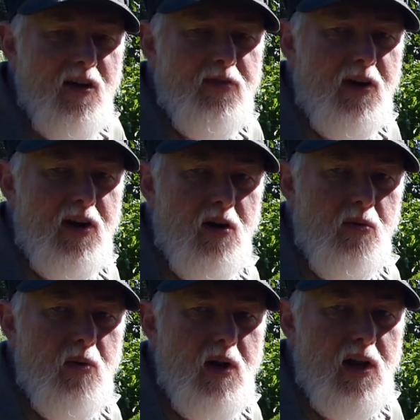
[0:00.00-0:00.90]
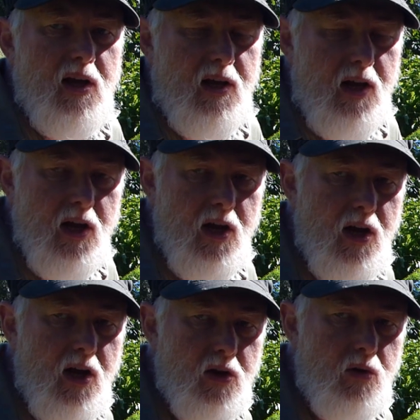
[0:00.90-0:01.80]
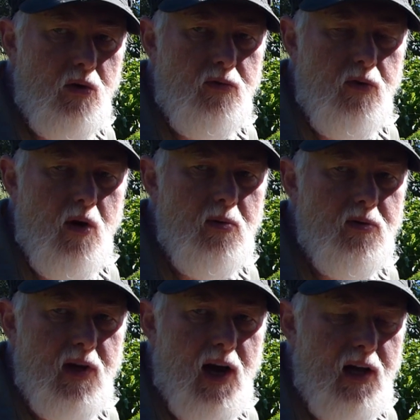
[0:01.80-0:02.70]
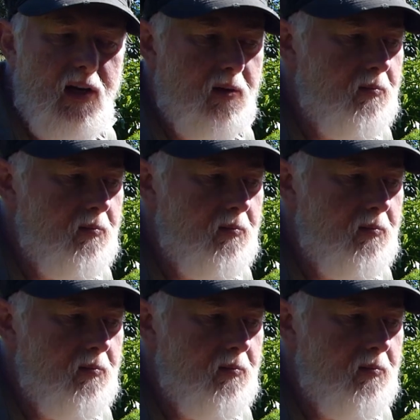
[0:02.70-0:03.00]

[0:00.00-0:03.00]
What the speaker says: find it a really good form of gardening